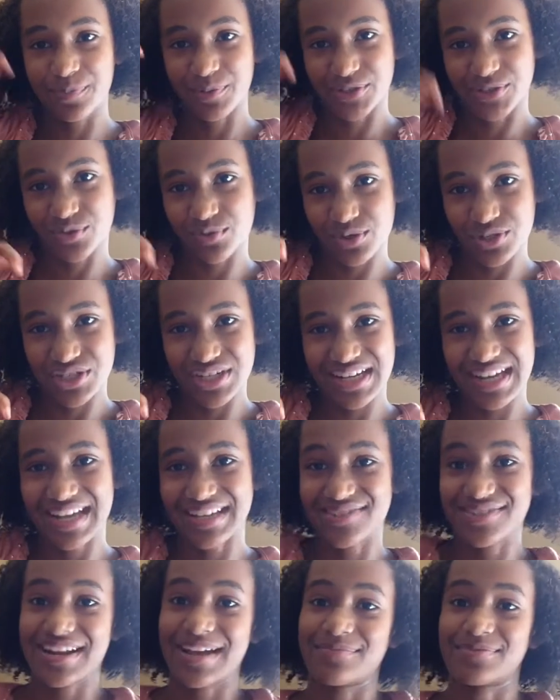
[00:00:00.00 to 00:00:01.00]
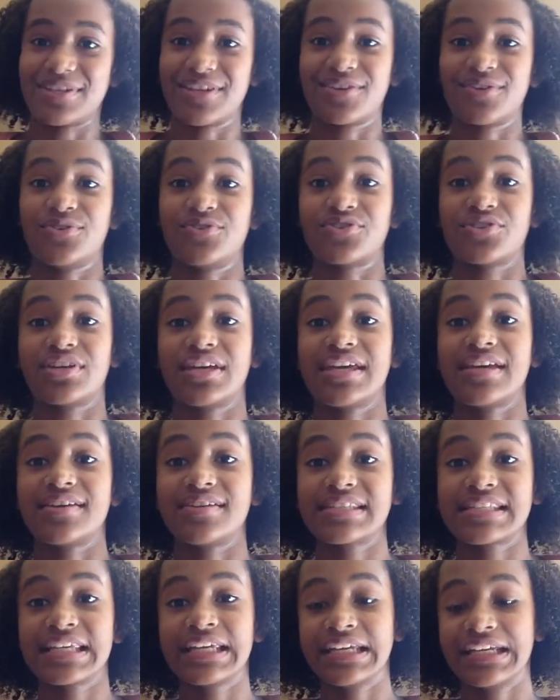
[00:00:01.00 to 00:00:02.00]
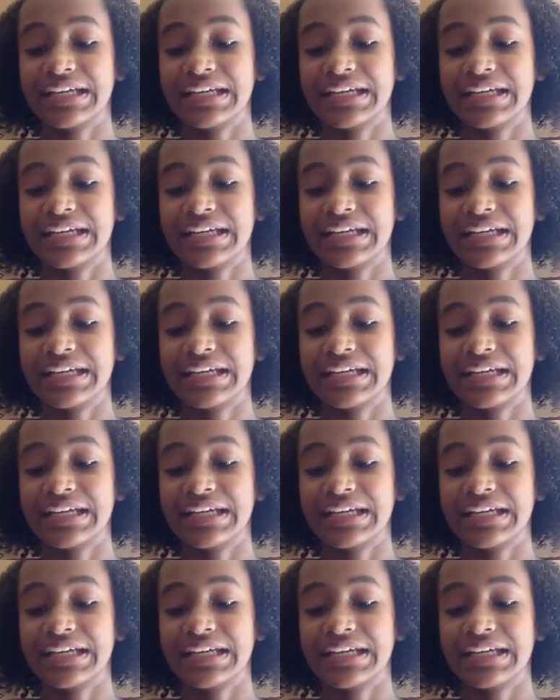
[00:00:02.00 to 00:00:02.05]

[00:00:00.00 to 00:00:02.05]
squishy as chapstick usually is.